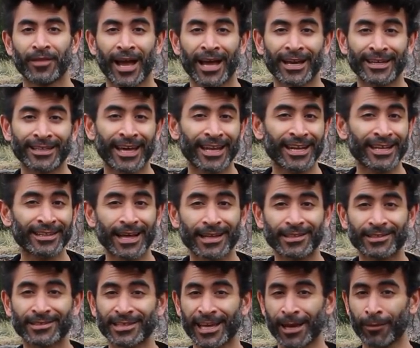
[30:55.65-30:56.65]
and getting
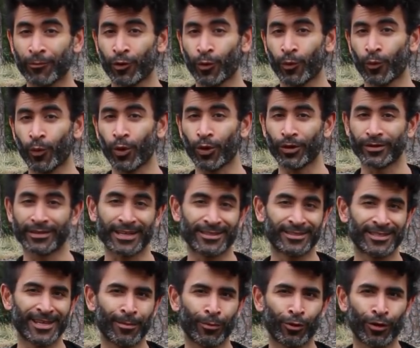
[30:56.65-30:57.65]
that same reward, that
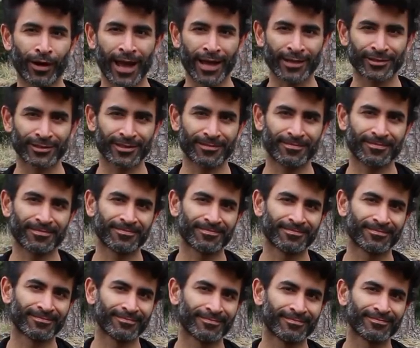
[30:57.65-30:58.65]
same orgasm.
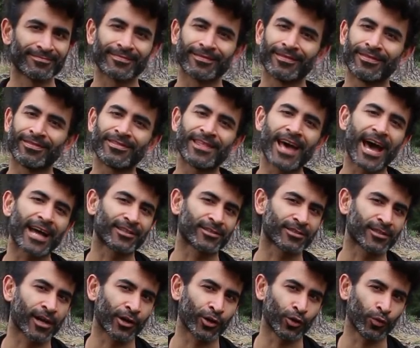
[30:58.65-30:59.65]

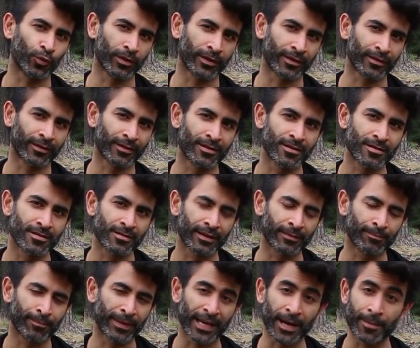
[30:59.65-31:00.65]
That's how you will
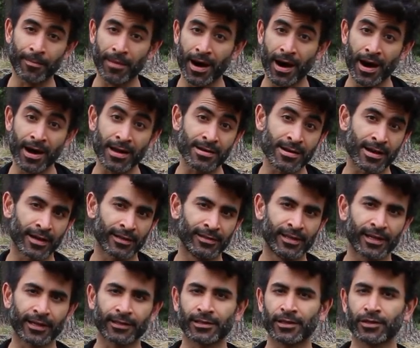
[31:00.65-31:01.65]
become
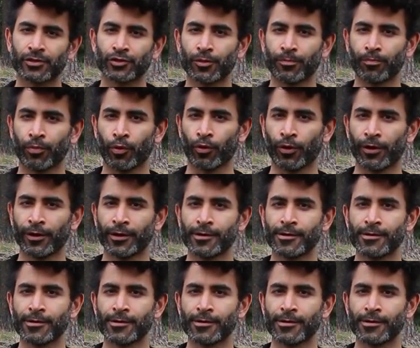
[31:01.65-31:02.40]
unaddicted to porn.